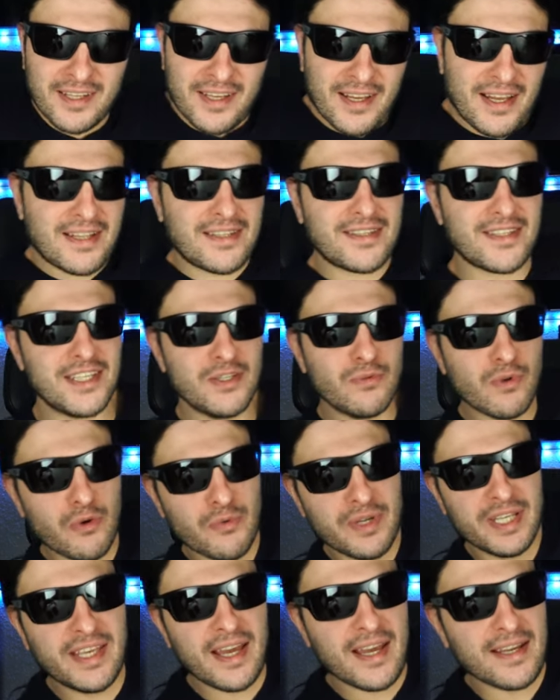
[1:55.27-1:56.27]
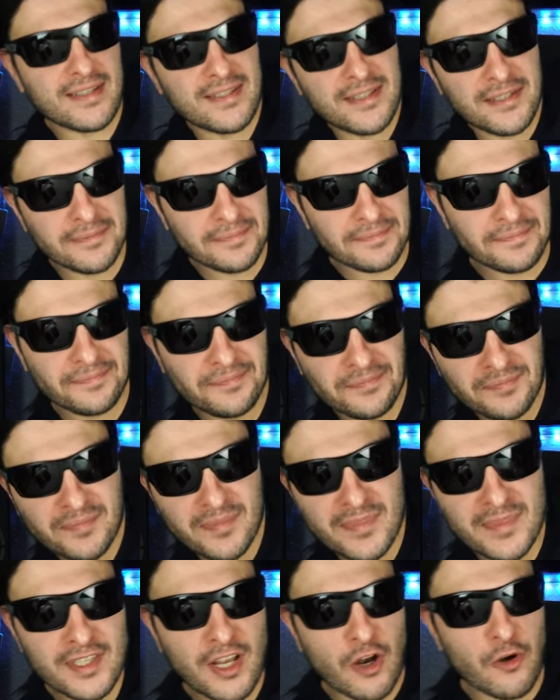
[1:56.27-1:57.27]
Let's see what we get.
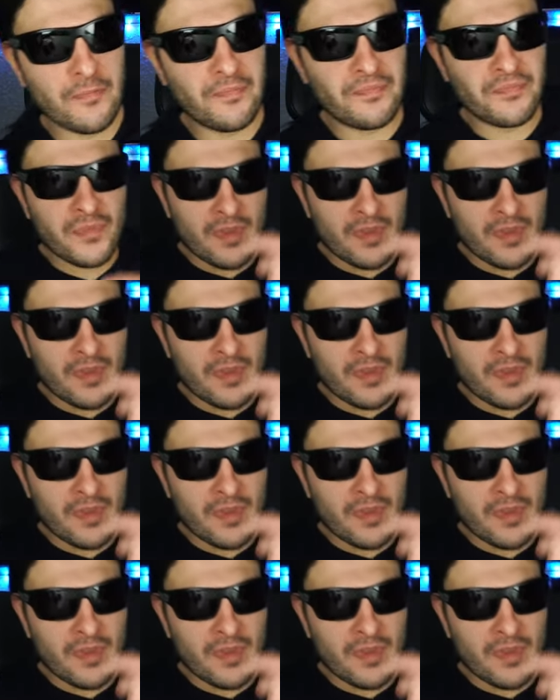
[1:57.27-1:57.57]
So,